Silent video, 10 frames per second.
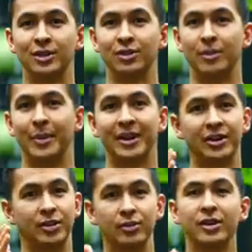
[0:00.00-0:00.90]
So the better
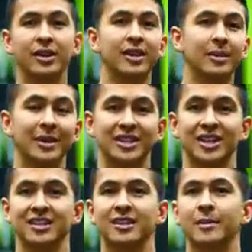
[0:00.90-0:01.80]
you can keep that
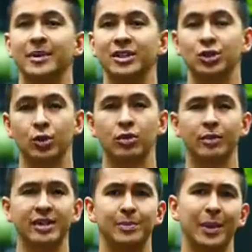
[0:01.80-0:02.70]
chest up and shoulder
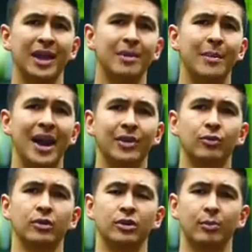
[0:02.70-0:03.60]
blades pinned back
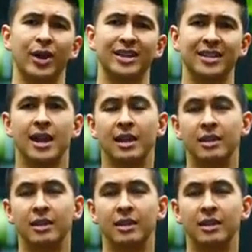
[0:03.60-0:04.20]
throughout the press,